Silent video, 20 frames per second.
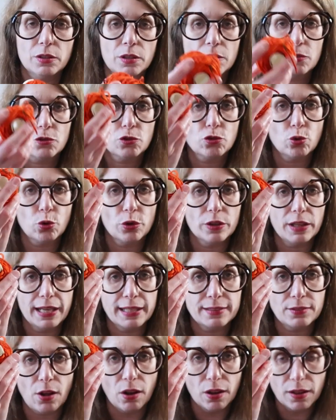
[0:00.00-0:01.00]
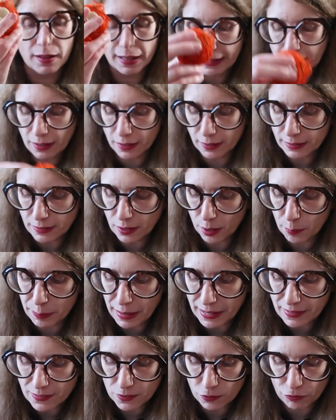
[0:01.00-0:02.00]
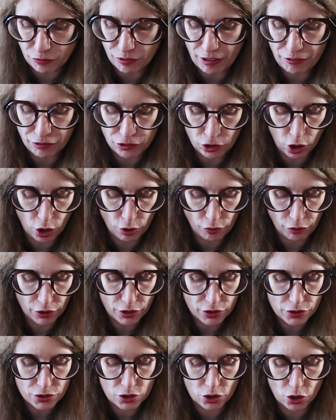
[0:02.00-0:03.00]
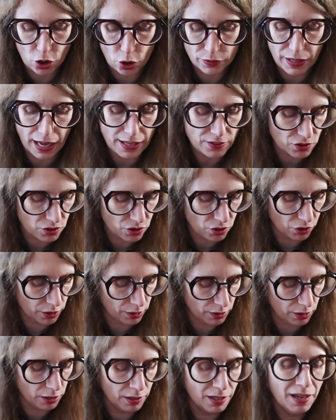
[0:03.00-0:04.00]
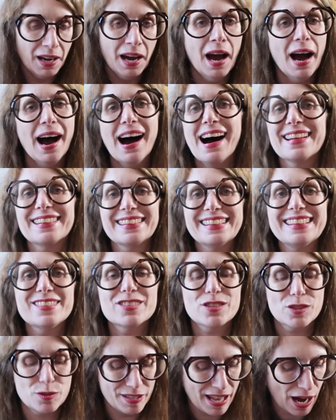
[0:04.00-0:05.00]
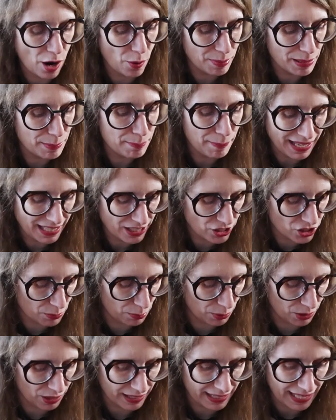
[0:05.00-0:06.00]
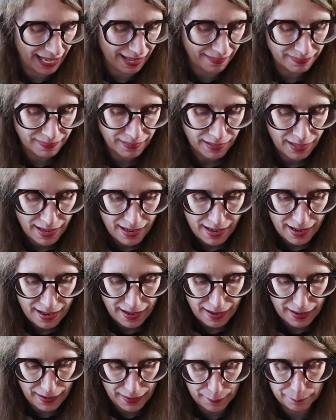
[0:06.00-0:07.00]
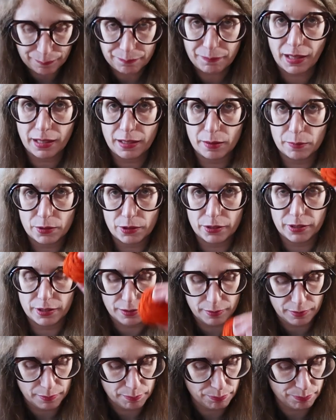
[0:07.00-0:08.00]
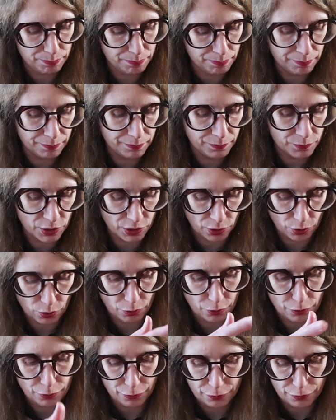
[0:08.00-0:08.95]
store like the little bits of leftovers. So that's gonna at least now be manageable again. And I'm gonna, you know,